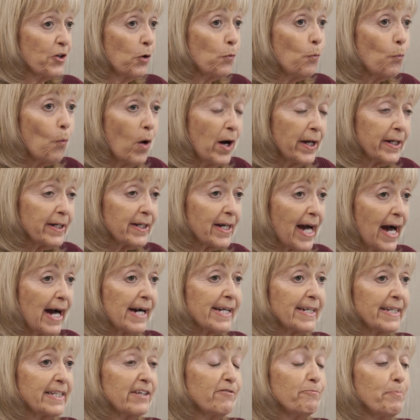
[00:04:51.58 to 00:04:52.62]
So one
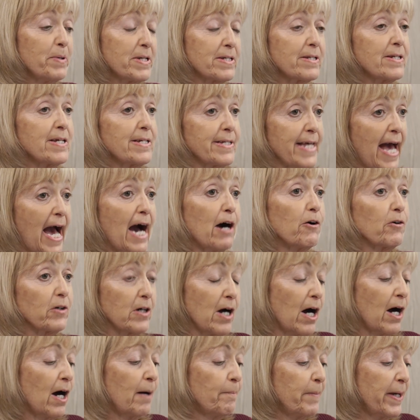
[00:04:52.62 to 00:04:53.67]
kind of business
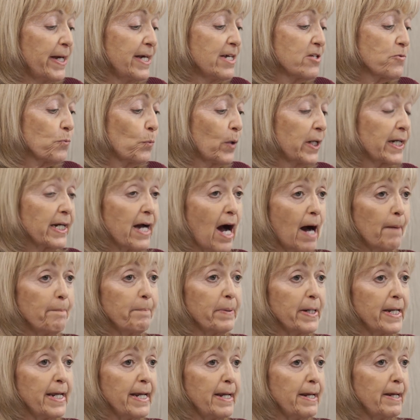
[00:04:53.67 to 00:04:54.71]
outcome is when
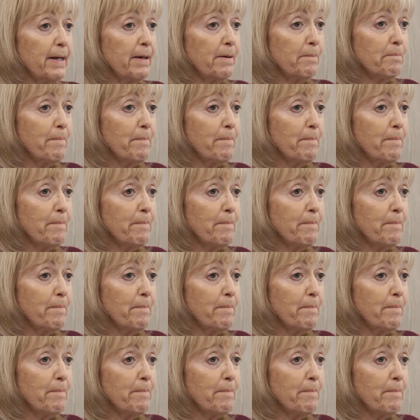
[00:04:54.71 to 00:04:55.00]
company